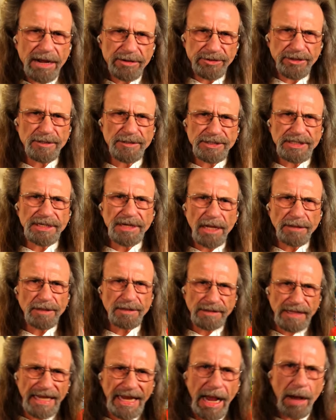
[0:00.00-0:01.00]
there's another
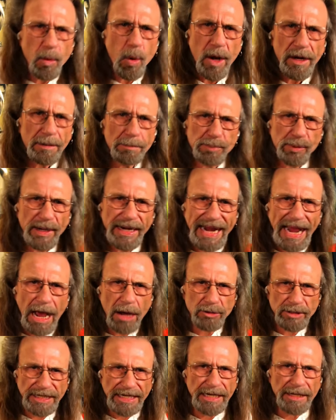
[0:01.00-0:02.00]
thing I want to bring
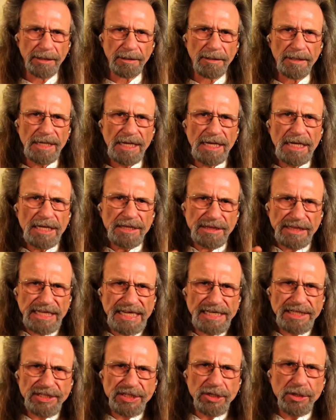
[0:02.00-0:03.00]
out here.
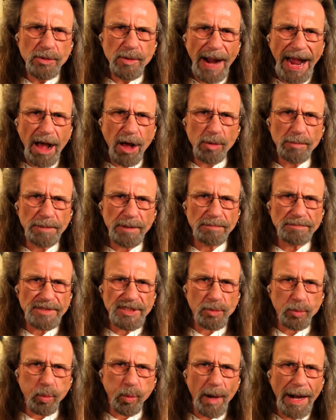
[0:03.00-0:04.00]
These two albums
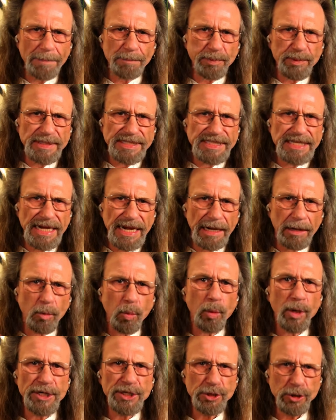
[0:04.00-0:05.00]
represent,
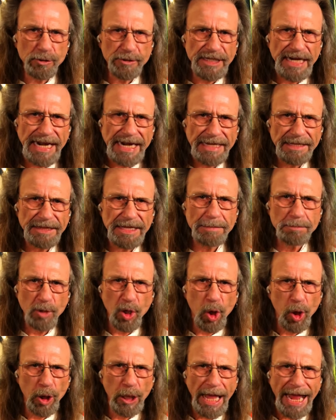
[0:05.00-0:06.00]
when you take them
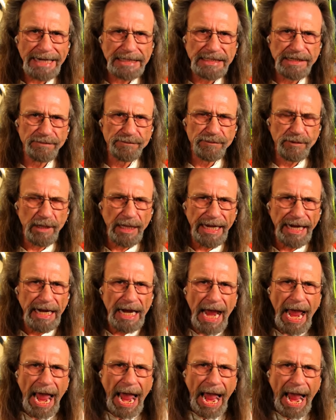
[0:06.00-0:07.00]
collectively,
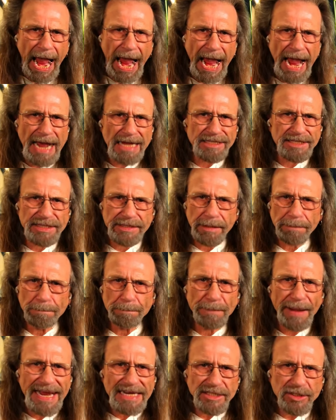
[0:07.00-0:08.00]
as the
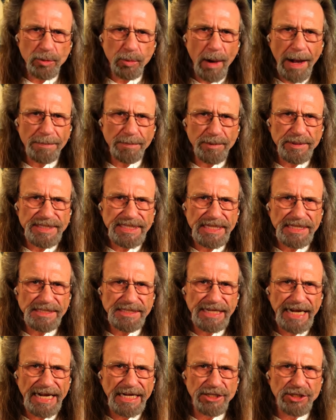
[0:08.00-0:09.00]
best
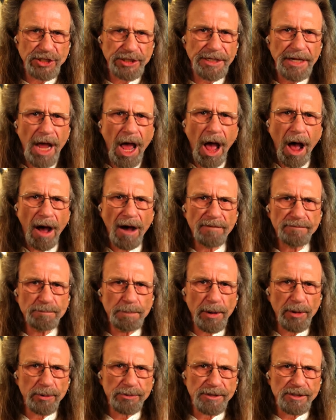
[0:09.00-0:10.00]
representation of
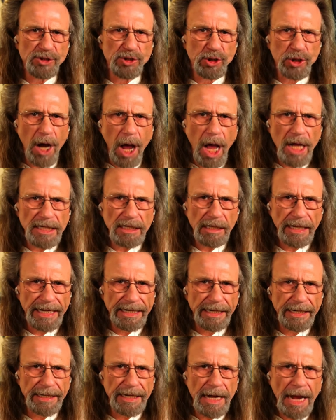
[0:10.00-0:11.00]
both John
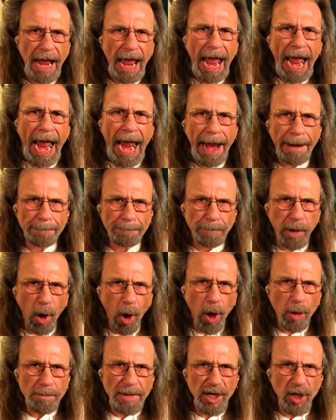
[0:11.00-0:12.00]
Lennon and
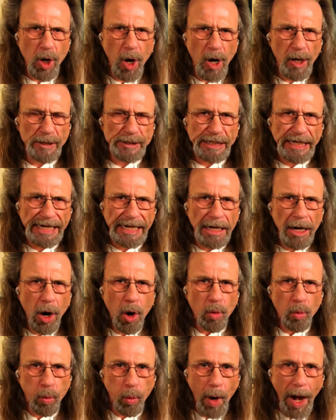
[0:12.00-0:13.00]
Paul McCartney
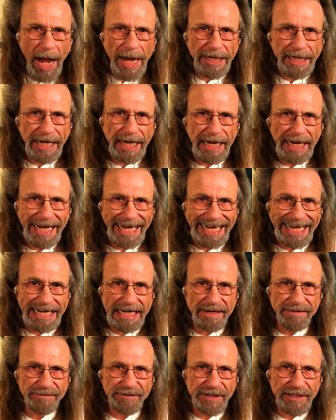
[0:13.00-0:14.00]
writing
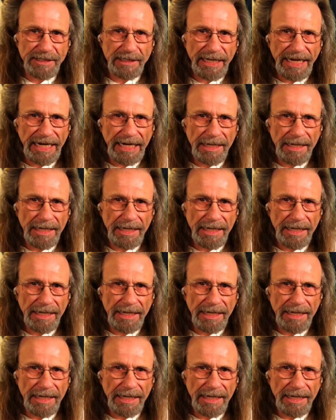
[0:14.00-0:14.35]
evenly.